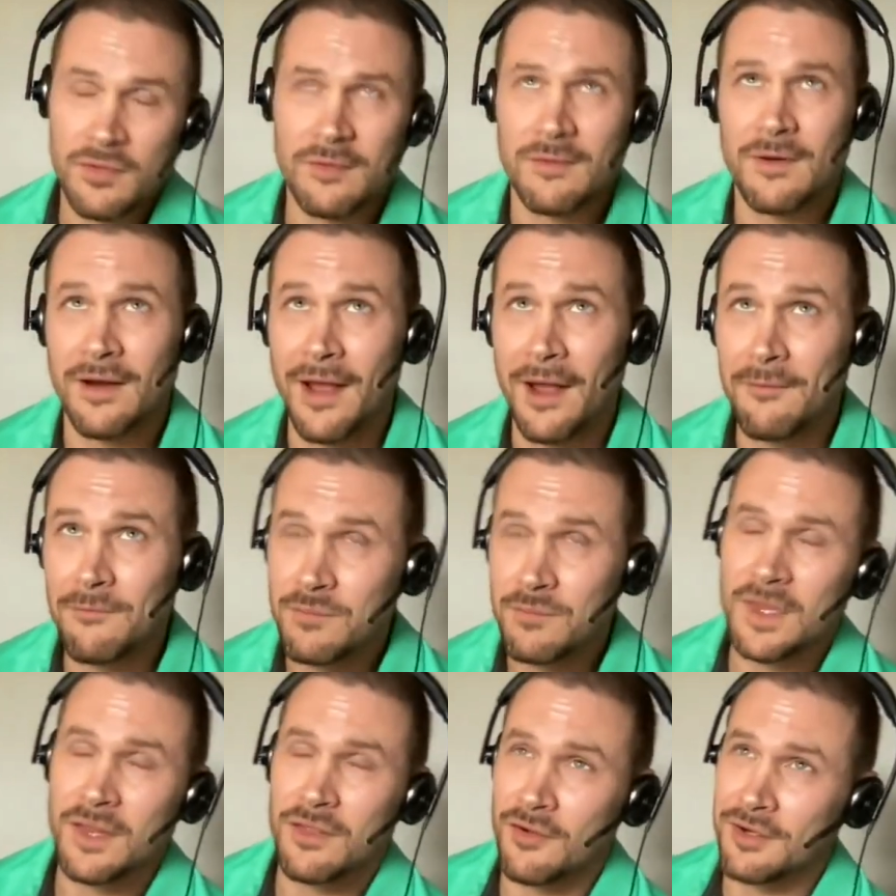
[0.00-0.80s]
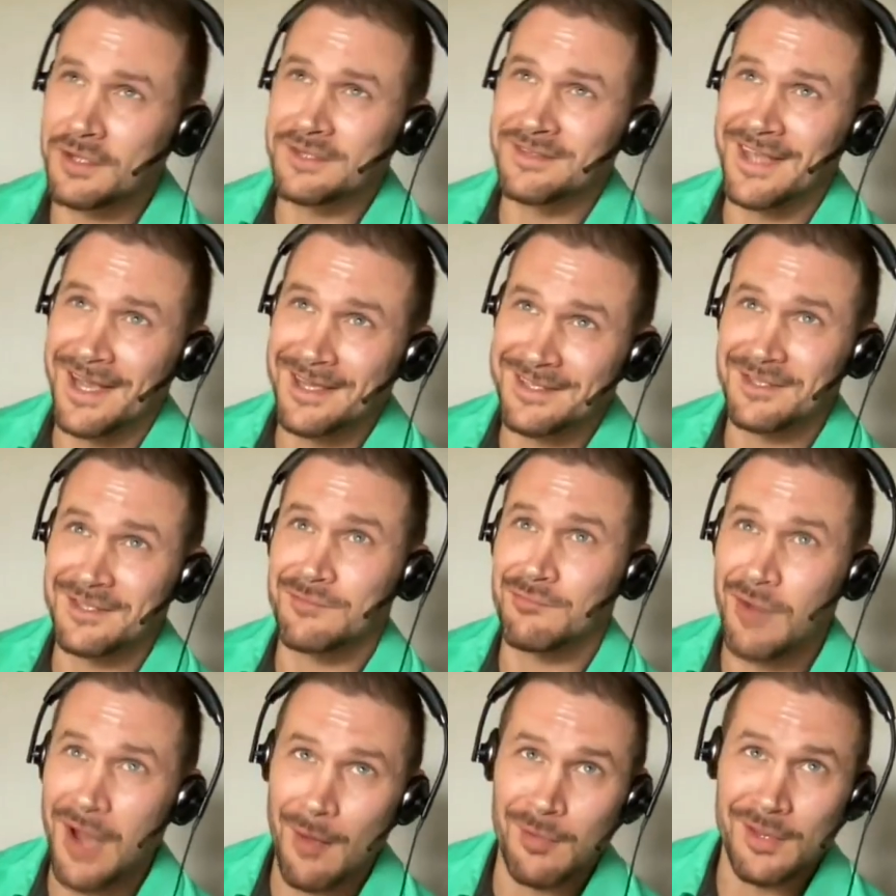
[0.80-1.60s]
Okay, 30 seconds is
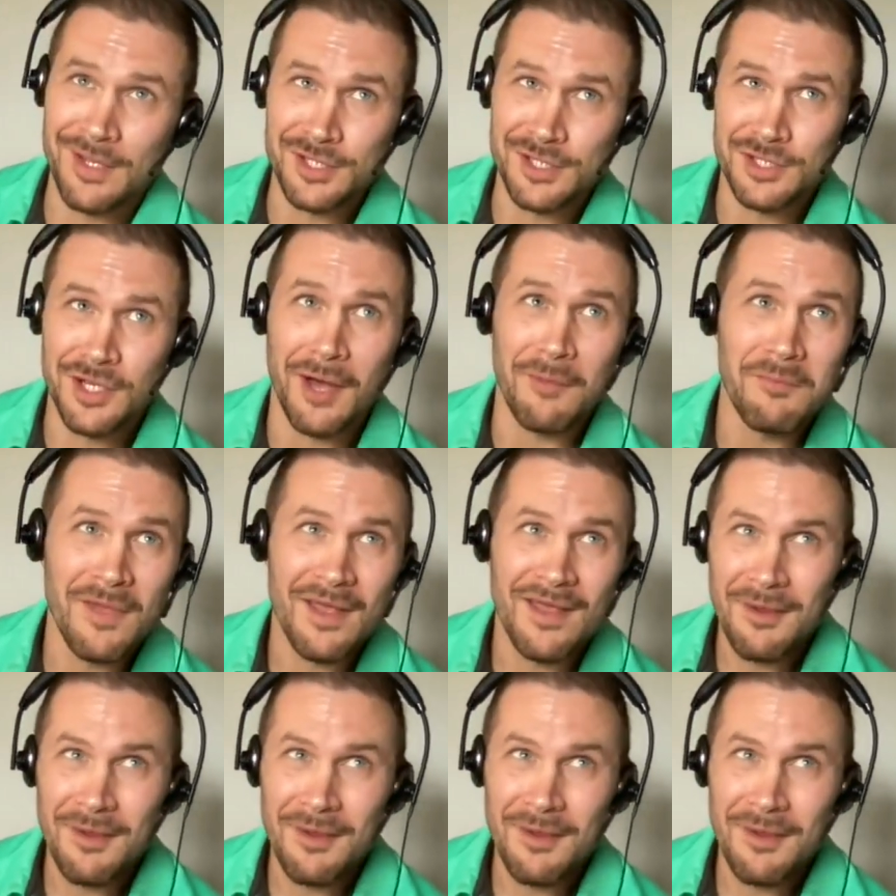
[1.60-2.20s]
probably a jump,